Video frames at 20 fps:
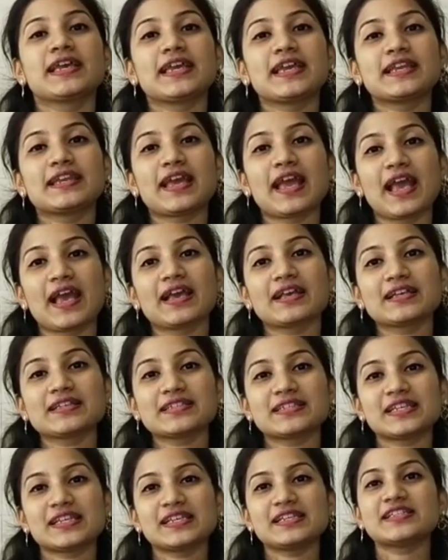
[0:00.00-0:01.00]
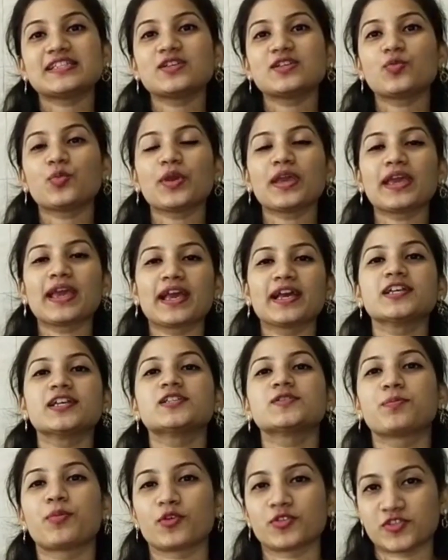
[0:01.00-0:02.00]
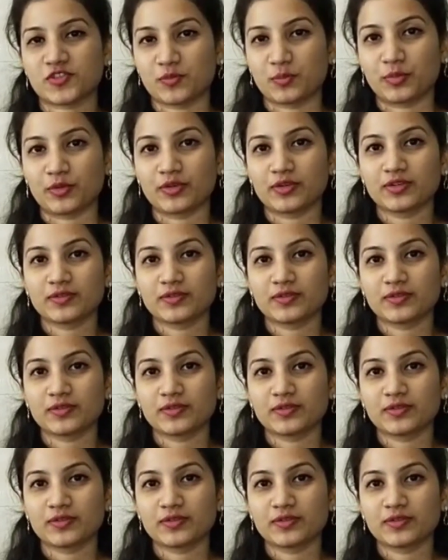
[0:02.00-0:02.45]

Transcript: in as easy way as possible.